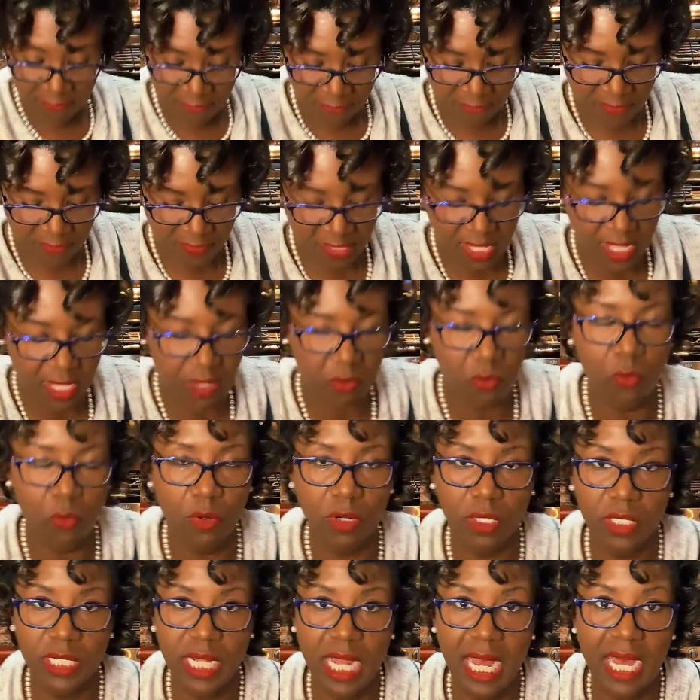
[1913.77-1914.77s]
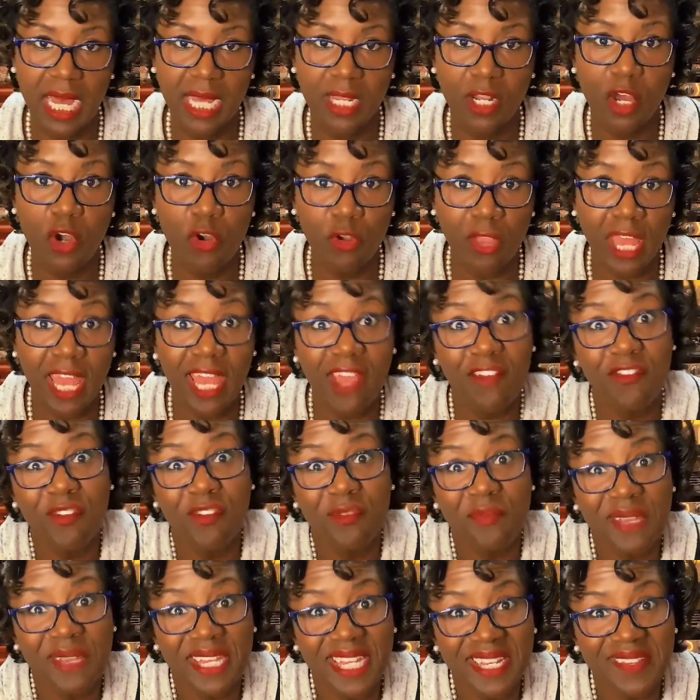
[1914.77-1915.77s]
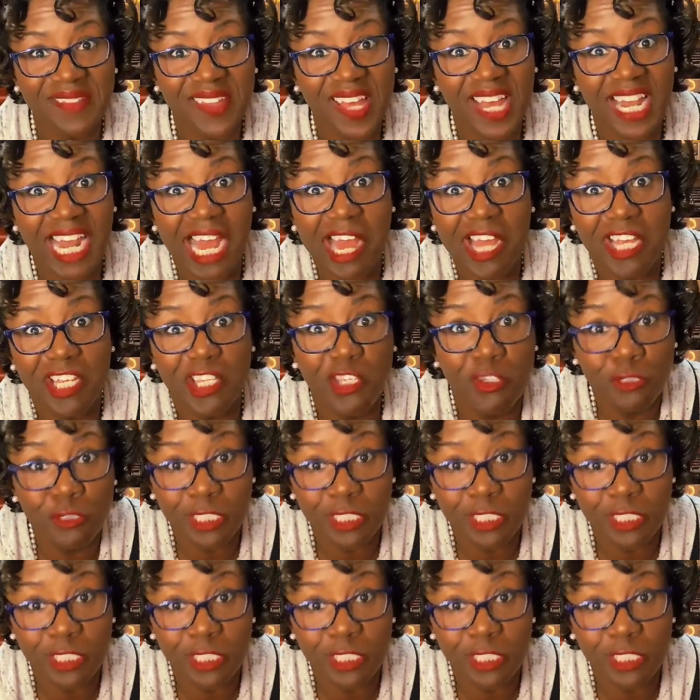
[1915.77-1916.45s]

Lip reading: if it were not okay for me. And I